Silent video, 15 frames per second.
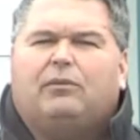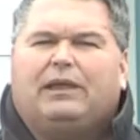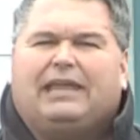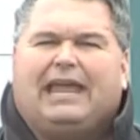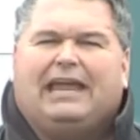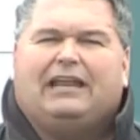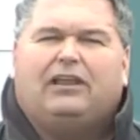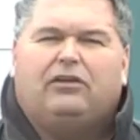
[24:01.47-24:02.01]
We
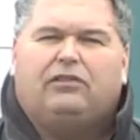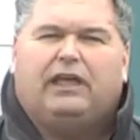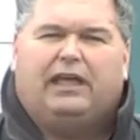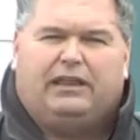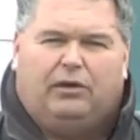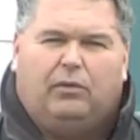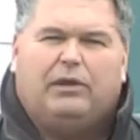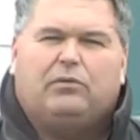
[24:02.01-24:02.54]
can't do
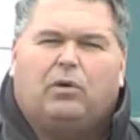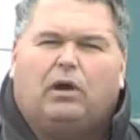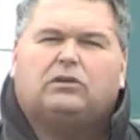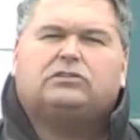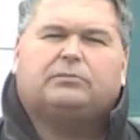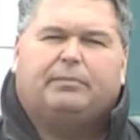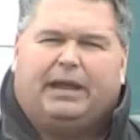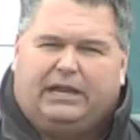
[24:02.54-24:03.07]
that. Now, we can
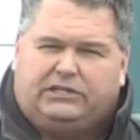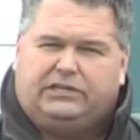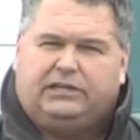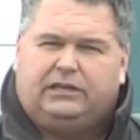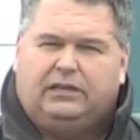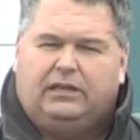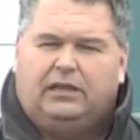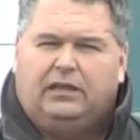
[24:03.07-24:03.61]
work some magic.
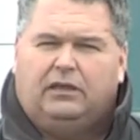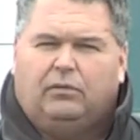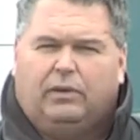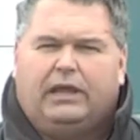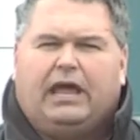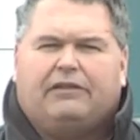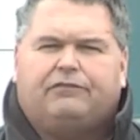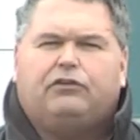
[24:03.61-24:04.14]

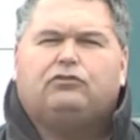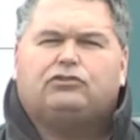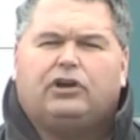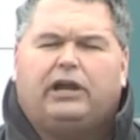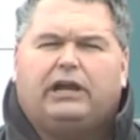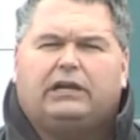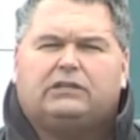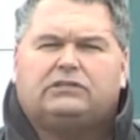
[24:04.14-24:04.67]
We got a few
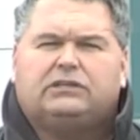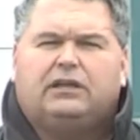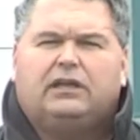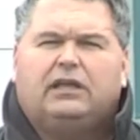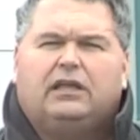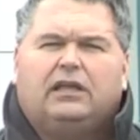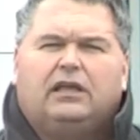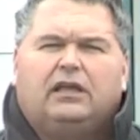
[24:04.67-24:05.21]
tricks,
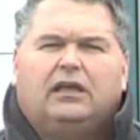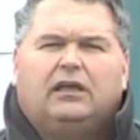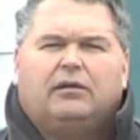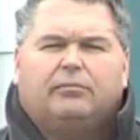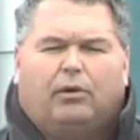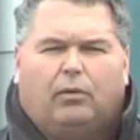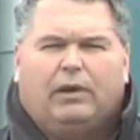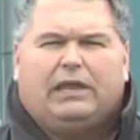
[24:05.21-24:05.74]

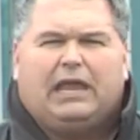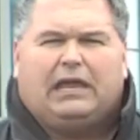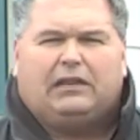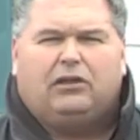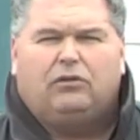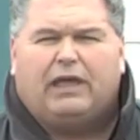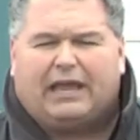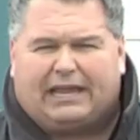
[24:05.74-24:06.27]
but we can't
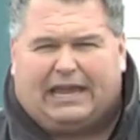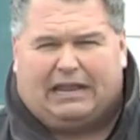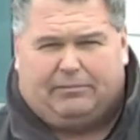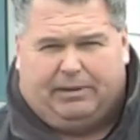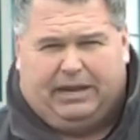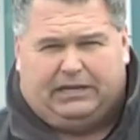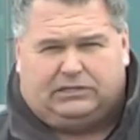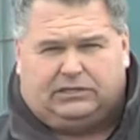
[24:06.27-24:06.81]
do that kind
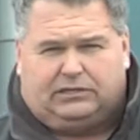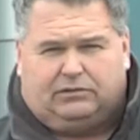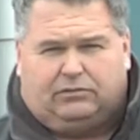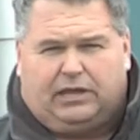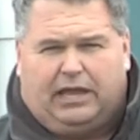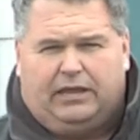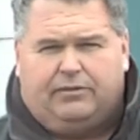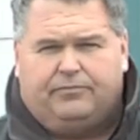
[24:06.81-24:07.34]
of magic,
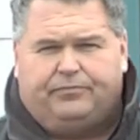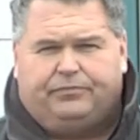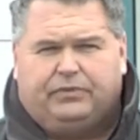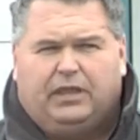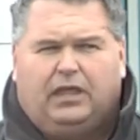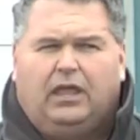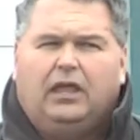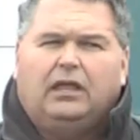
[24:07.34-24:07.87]
okay?
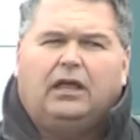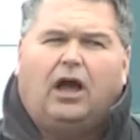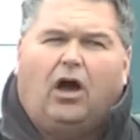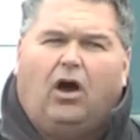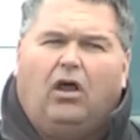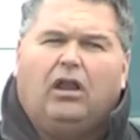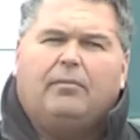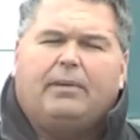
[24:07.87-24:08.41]

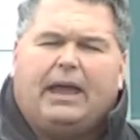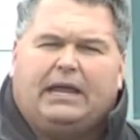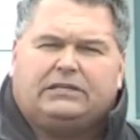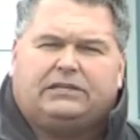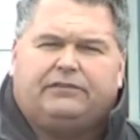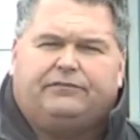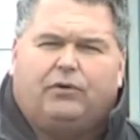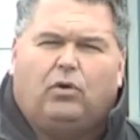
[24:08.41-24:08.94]
All I'm
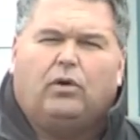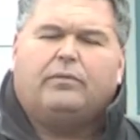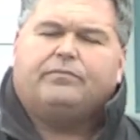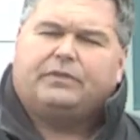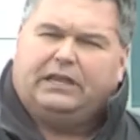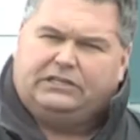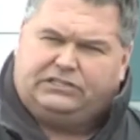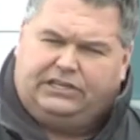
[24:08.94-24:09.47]
asking for
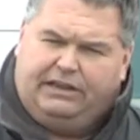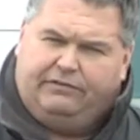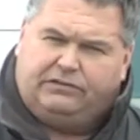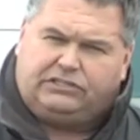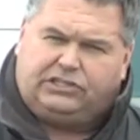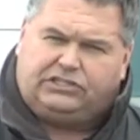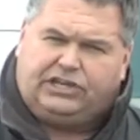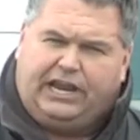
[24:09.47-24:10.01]
is give
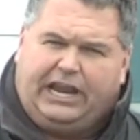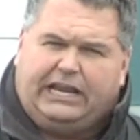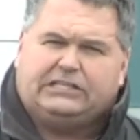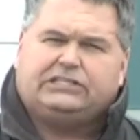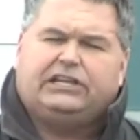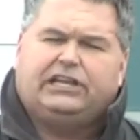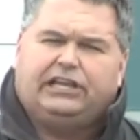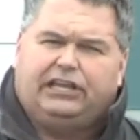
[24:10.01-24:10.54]
us a
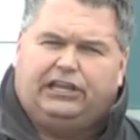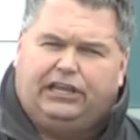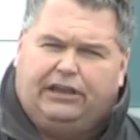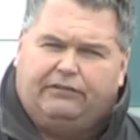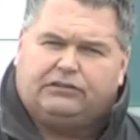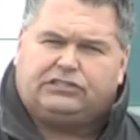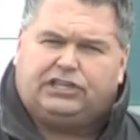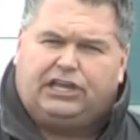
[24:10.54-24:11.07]
chance,
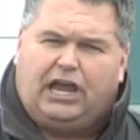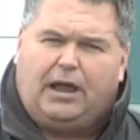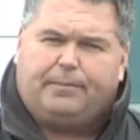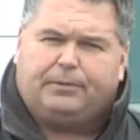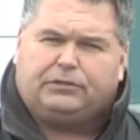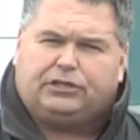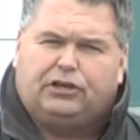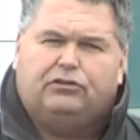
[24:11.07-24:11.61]
give us the
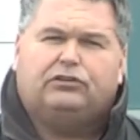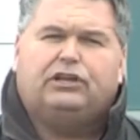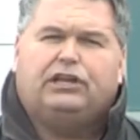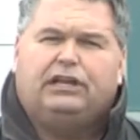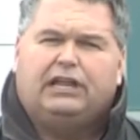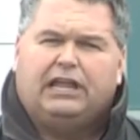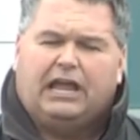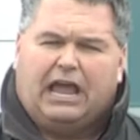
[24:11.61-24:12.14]

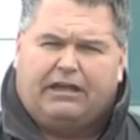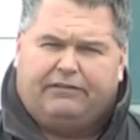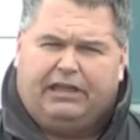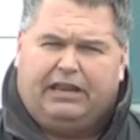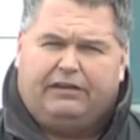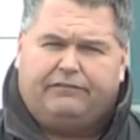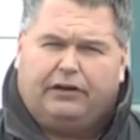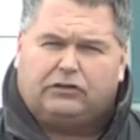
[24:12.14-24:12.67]
opportunity at
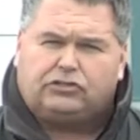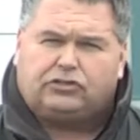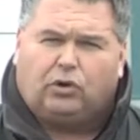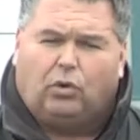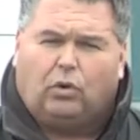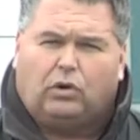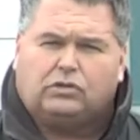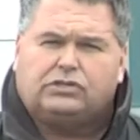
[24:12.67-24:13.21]
any of our
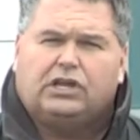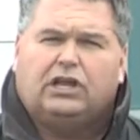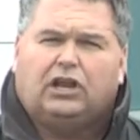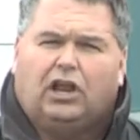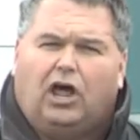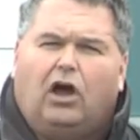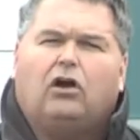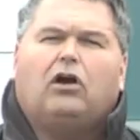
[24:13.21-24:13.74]
stores.
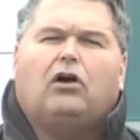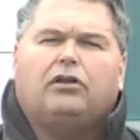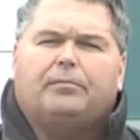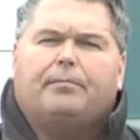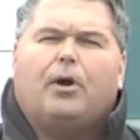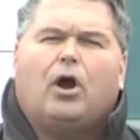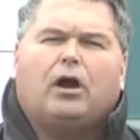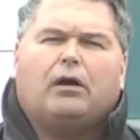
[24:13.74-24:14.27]
Log on to
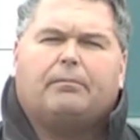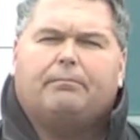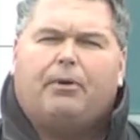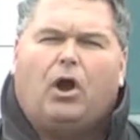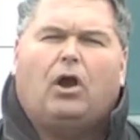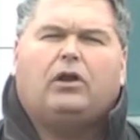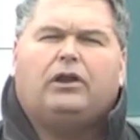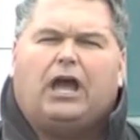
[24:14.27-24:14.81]

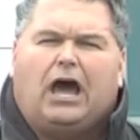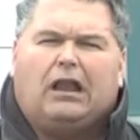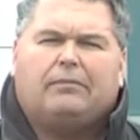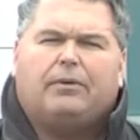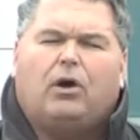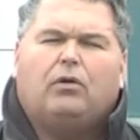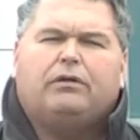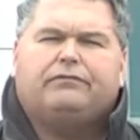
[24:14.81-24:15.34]

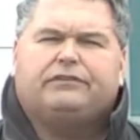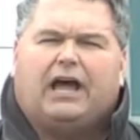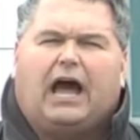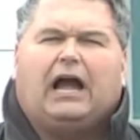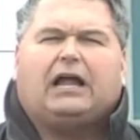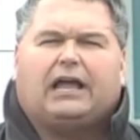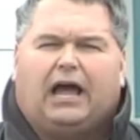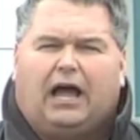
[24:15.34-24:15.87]

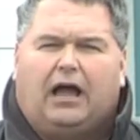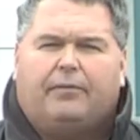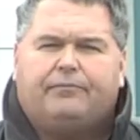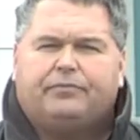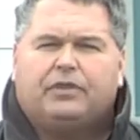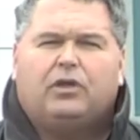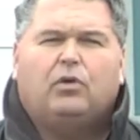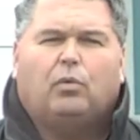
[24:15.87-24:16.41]
markmartinautomotive.com.
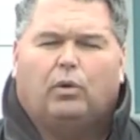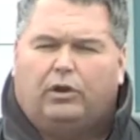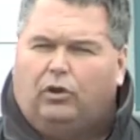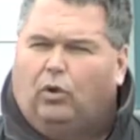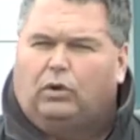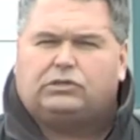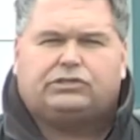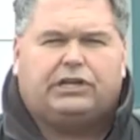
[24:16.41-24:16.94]
We're
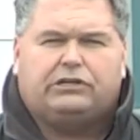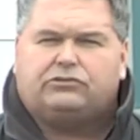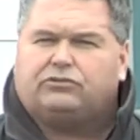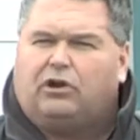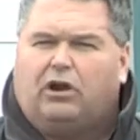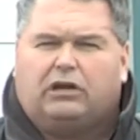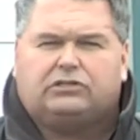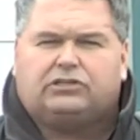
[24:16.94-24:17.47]
North
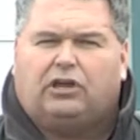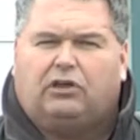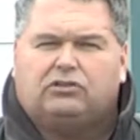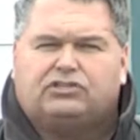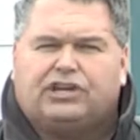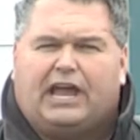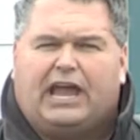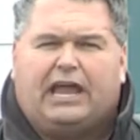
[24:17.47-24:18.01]
Central
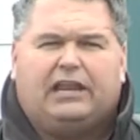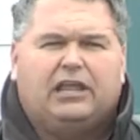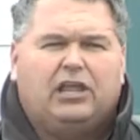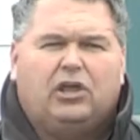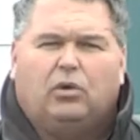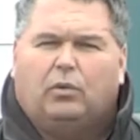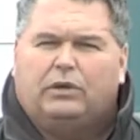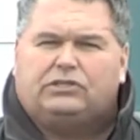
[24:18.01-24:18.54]
Arkansas's giant.
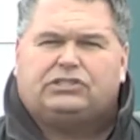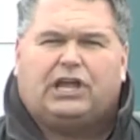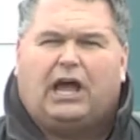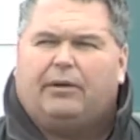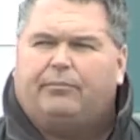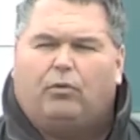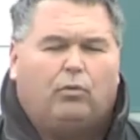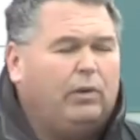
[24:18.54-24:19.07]

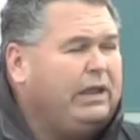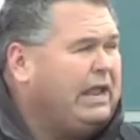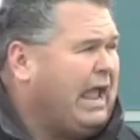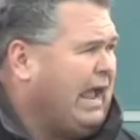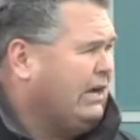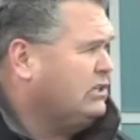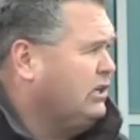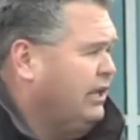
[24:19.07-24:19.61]
We
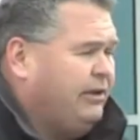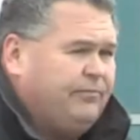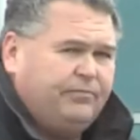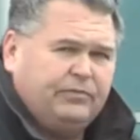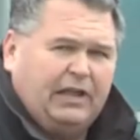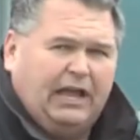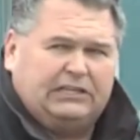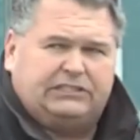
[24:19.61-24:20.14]
actually,
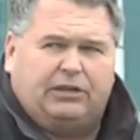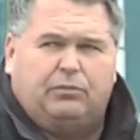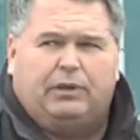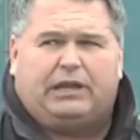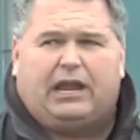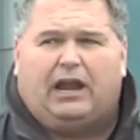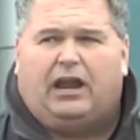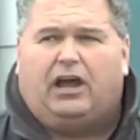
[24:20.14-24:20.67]
I said we
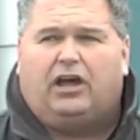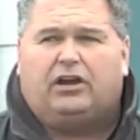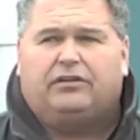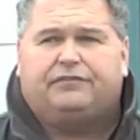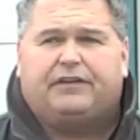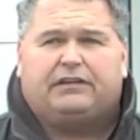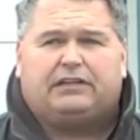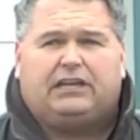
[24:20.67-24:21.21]
carry
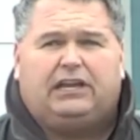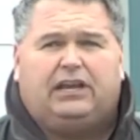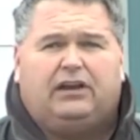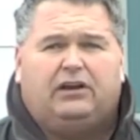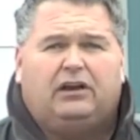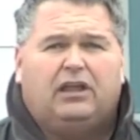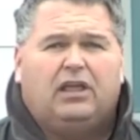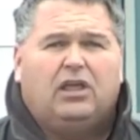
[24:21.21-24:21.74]
150
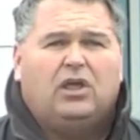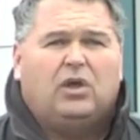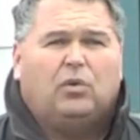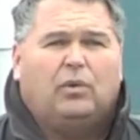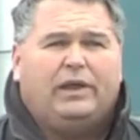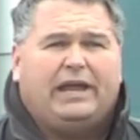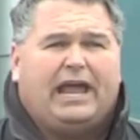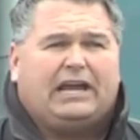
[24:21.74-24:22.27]
here.
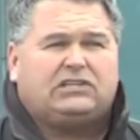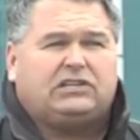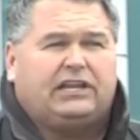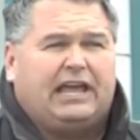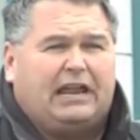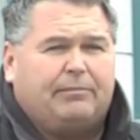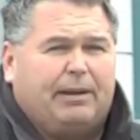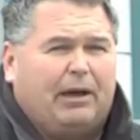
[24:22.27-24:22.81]
We actually
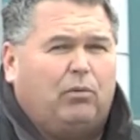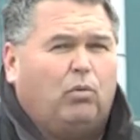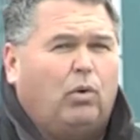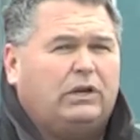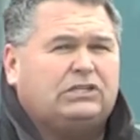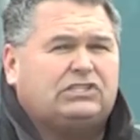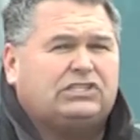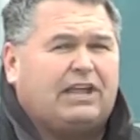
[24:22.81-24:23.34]
got about
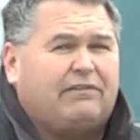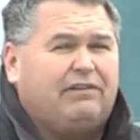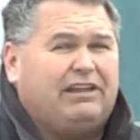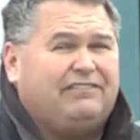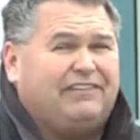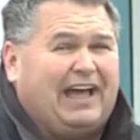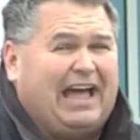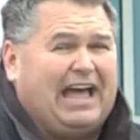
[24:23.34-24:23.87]

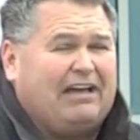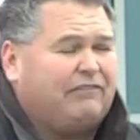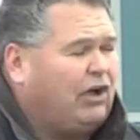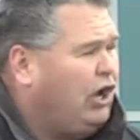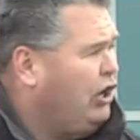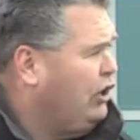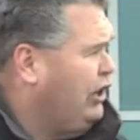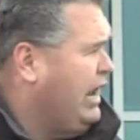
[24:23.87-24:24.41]
175,
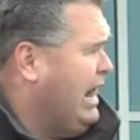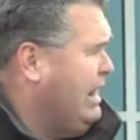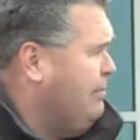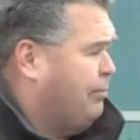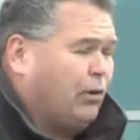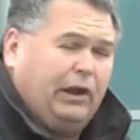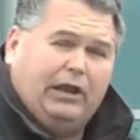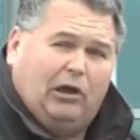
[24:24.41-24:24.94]
180
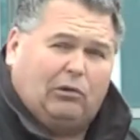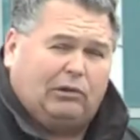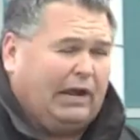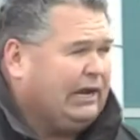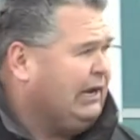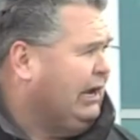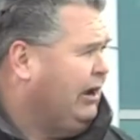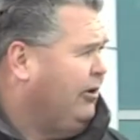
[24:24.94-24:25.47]
pre-owned
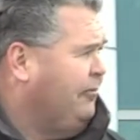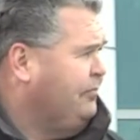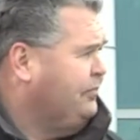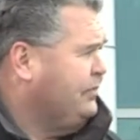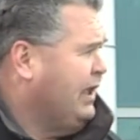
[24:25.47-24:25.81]
right now.